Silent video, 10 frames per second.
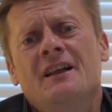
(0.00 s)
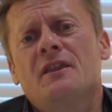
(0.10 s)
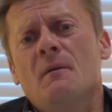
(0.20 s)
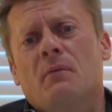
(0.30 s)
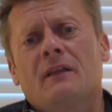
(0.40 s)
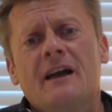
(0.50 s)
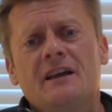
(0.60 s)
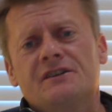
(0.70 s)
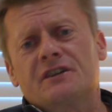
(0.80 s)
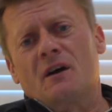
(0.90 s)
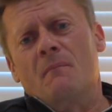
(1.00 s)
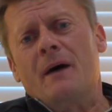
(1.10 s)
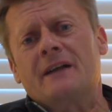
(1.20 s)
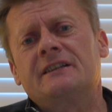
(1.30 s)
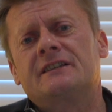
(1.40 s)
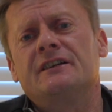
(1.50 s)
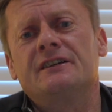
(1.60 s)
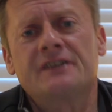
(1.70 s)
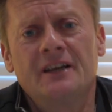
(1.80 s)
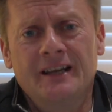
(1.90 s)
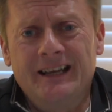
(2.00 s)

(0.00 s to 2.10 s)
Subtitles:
The players, the competitors,